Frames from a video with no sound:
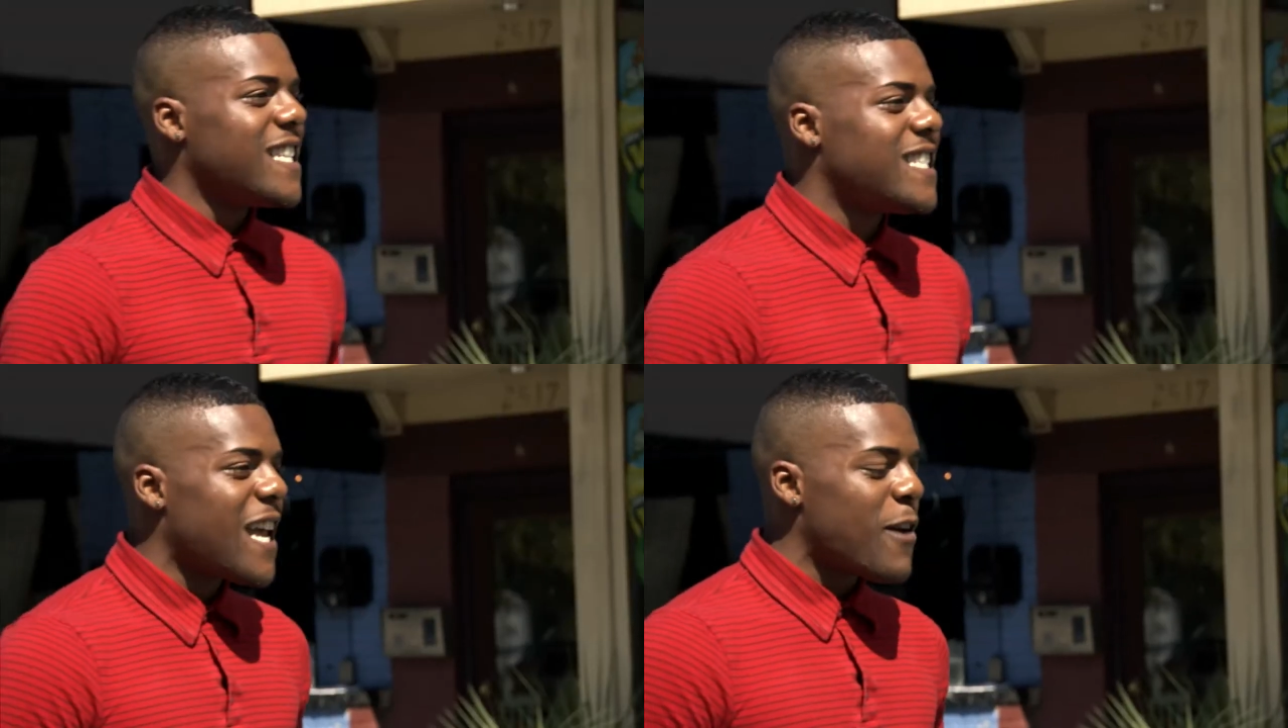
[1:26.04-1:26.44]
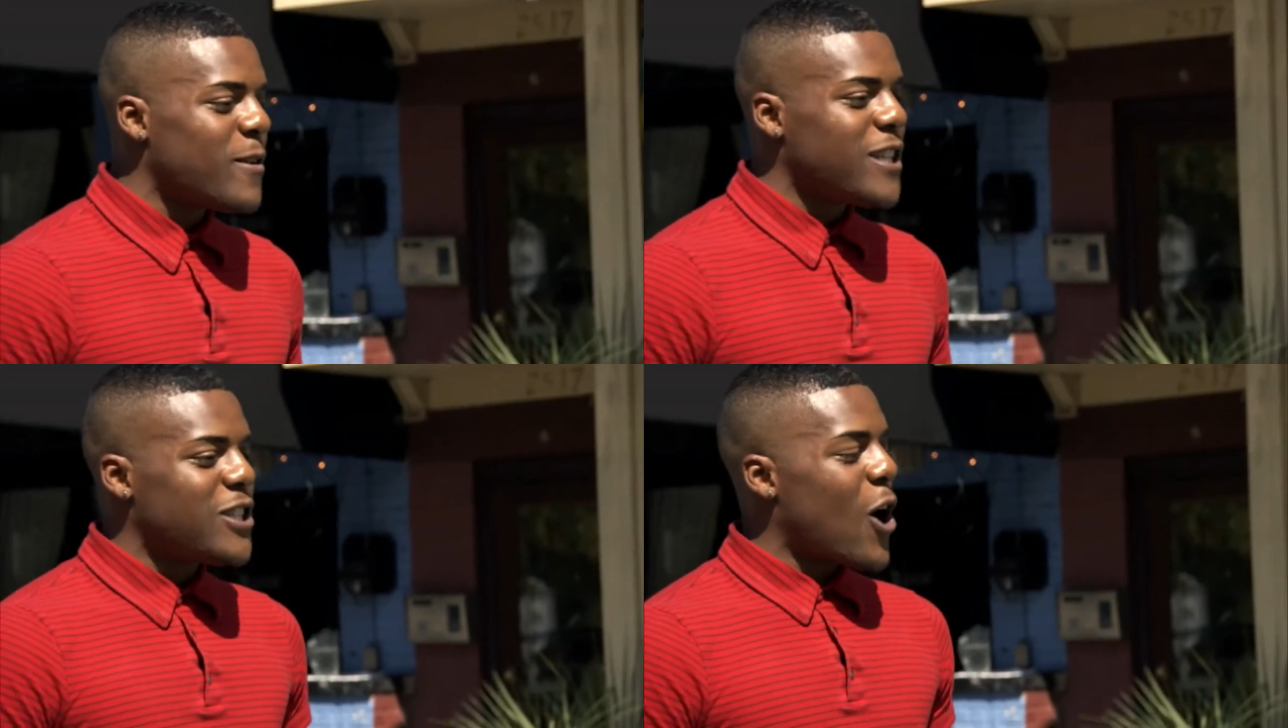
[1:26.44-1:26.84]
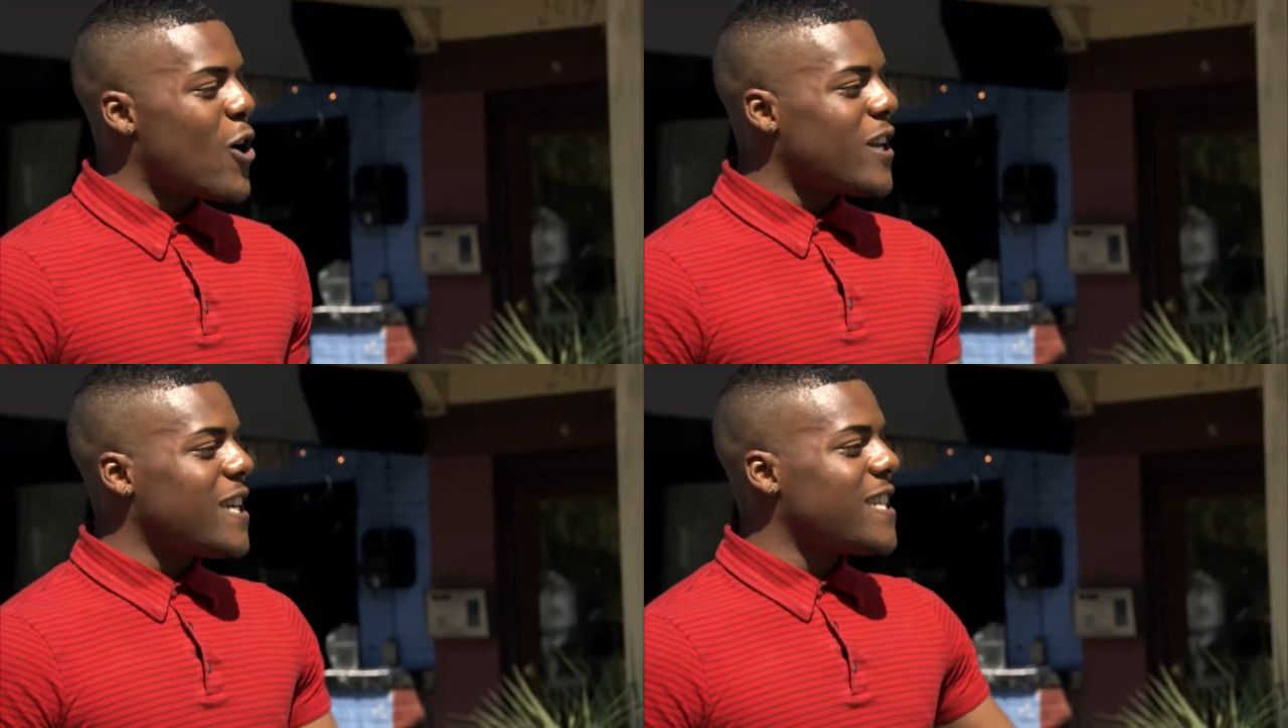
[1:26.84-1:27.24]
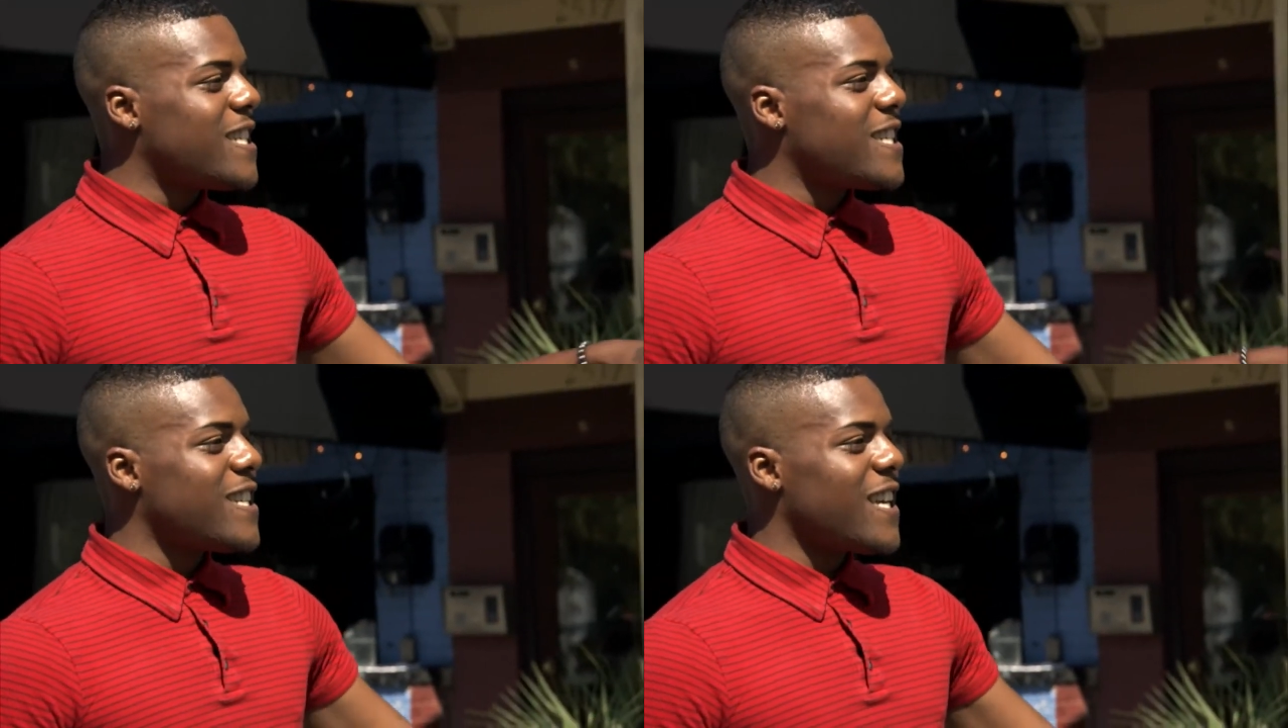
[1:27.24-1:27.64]
a sandwich
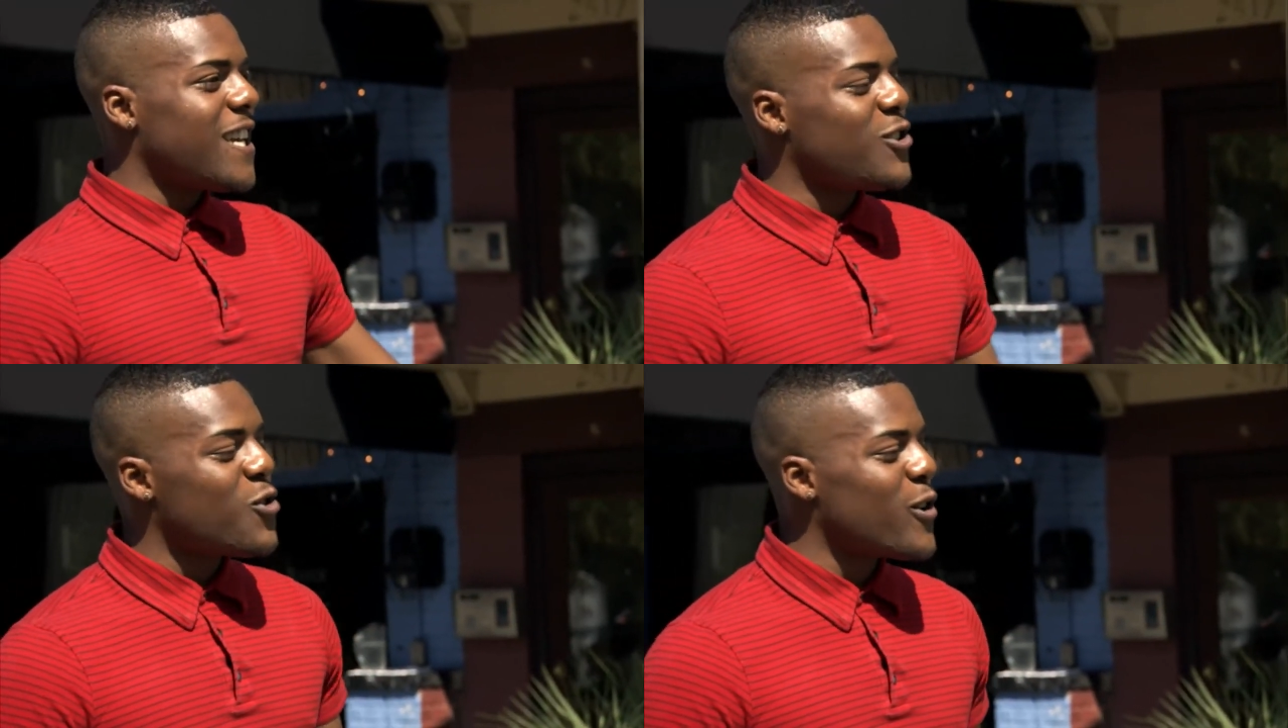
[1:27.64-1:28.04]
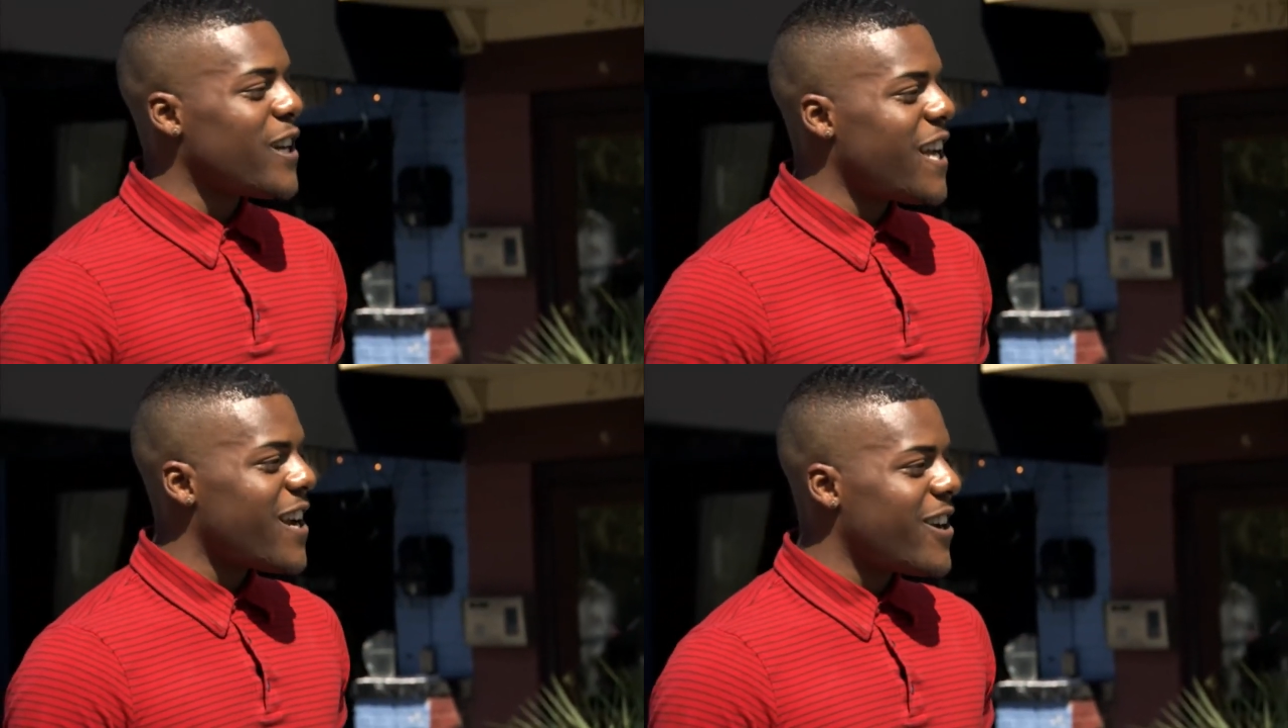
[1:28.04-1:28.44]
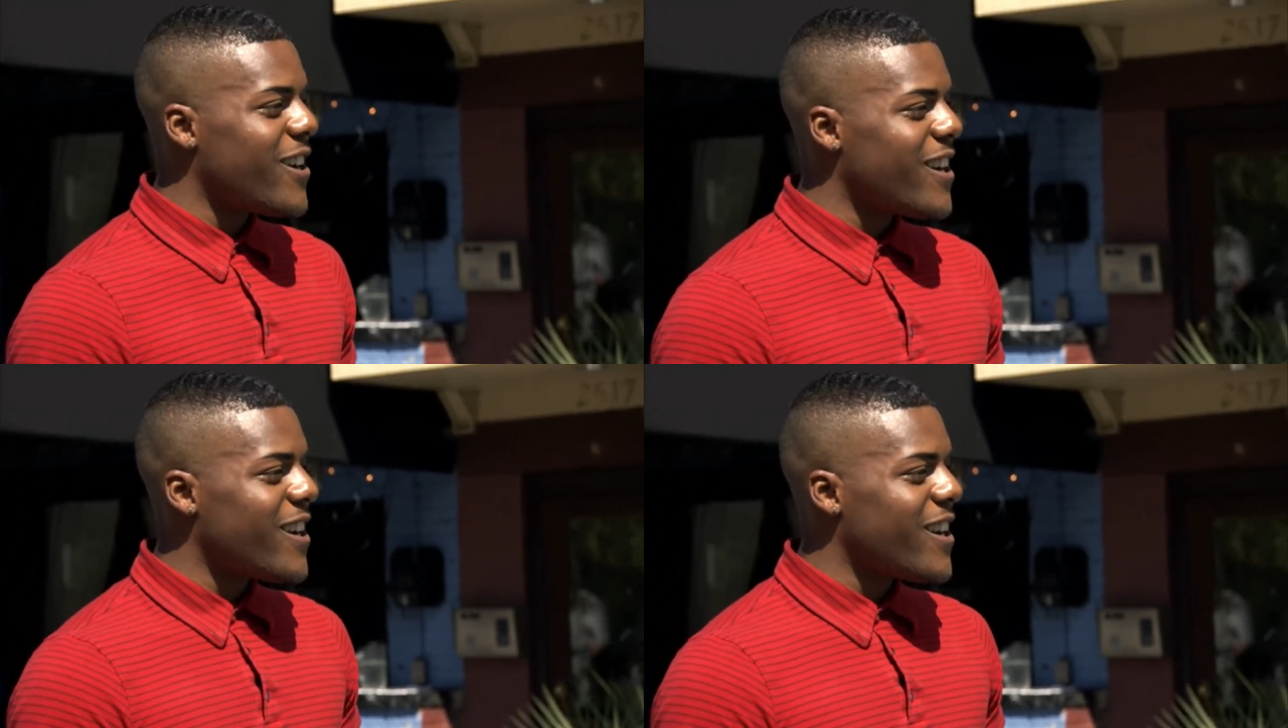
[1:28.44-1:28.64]
artist extraordinaire.